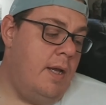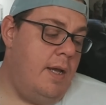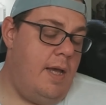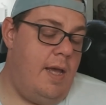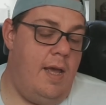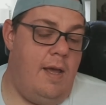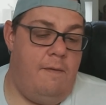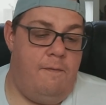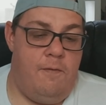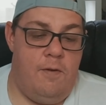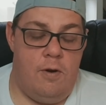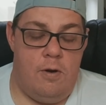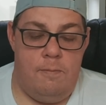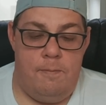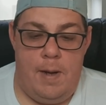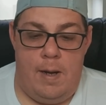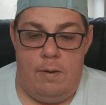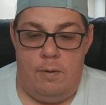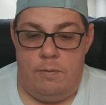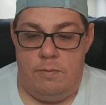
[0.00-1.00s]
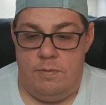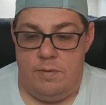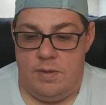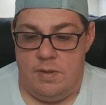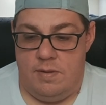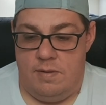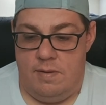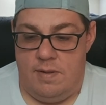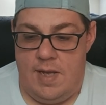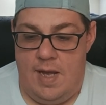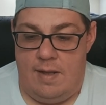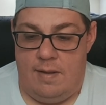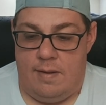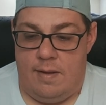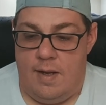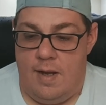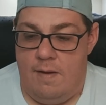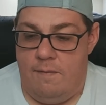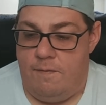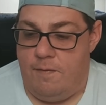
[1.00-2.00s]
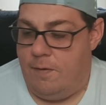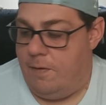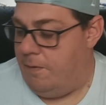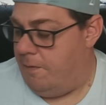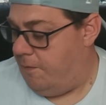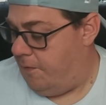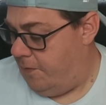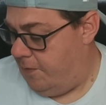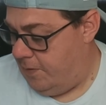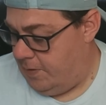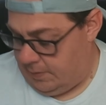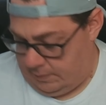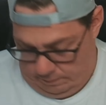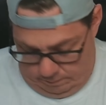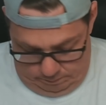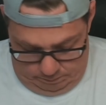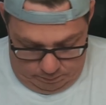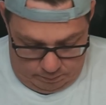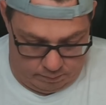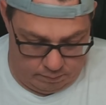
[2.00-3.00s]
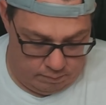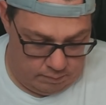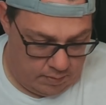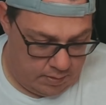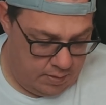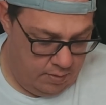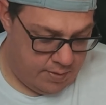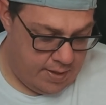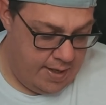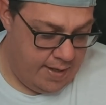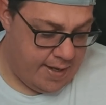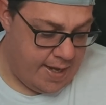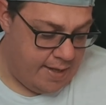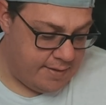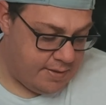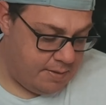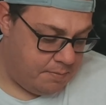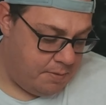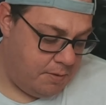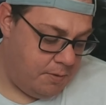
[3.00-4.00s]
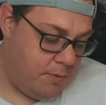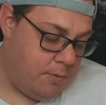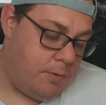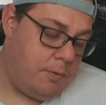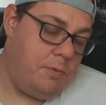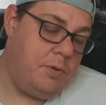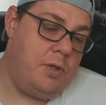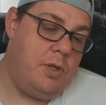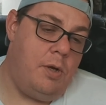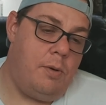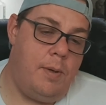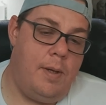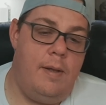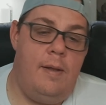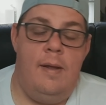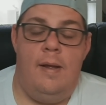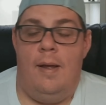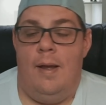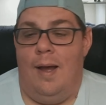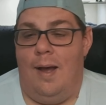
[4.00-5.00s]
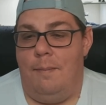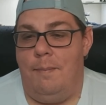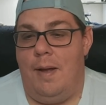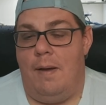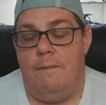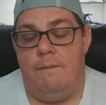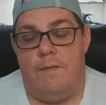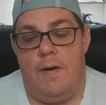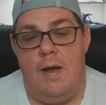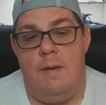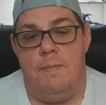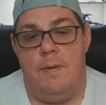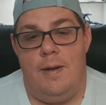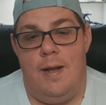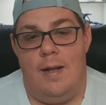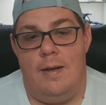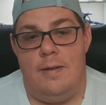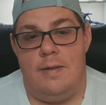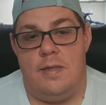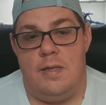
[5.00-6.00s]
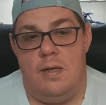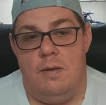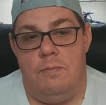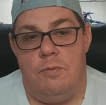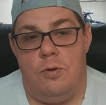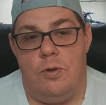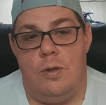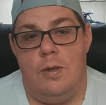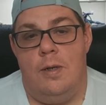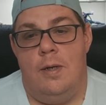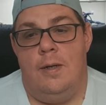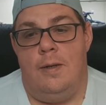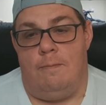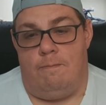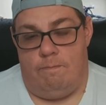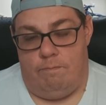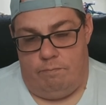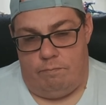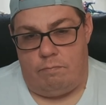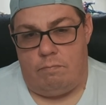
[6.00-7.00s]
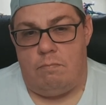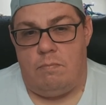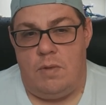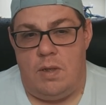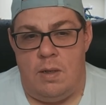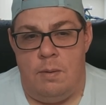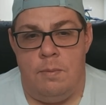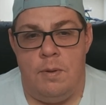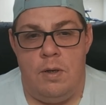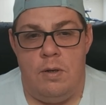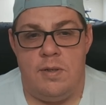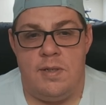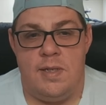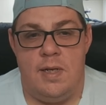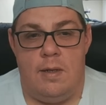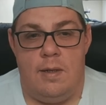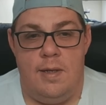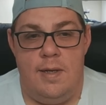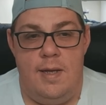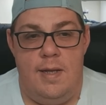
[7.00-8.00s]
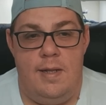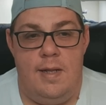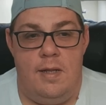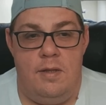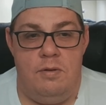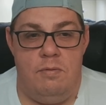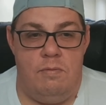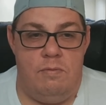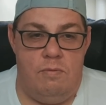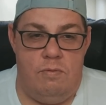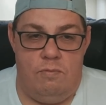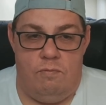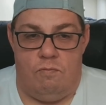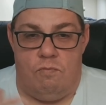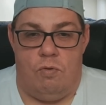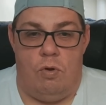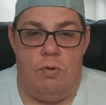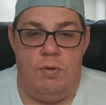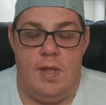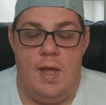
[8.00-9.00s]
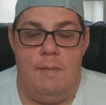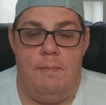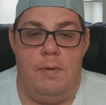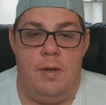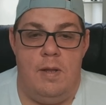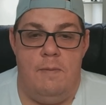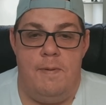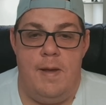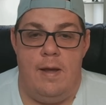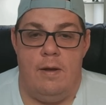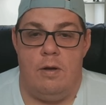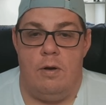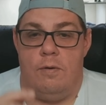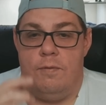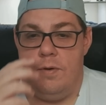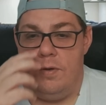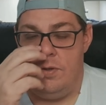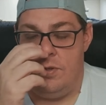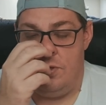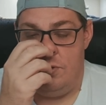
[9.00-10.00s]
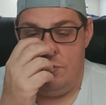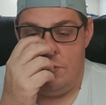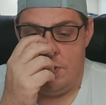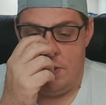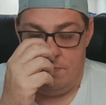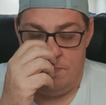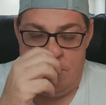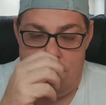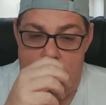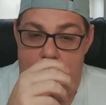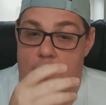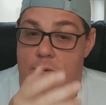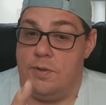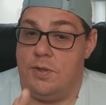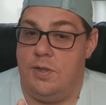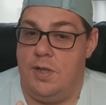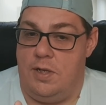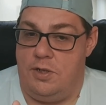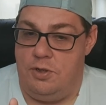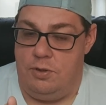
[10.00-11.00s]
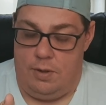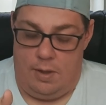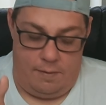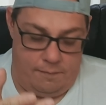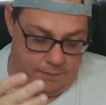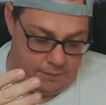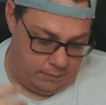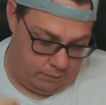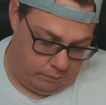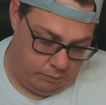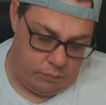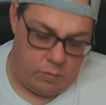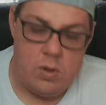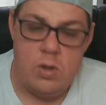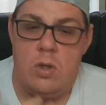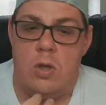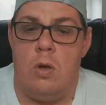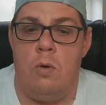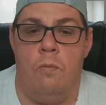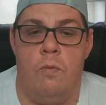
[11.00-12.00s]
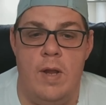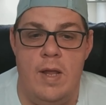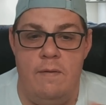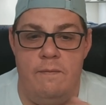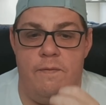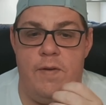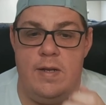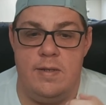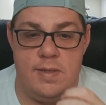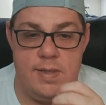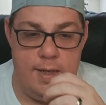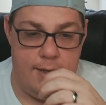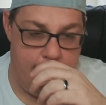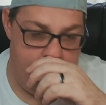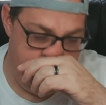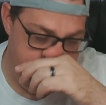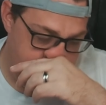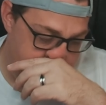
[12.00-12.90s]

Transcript: If you're about that life of, okay, got something cool, you know what? I'm not vibing on this anymore. I'm going to sell it and then roll that money back over into something else that you love. Reinvesting in the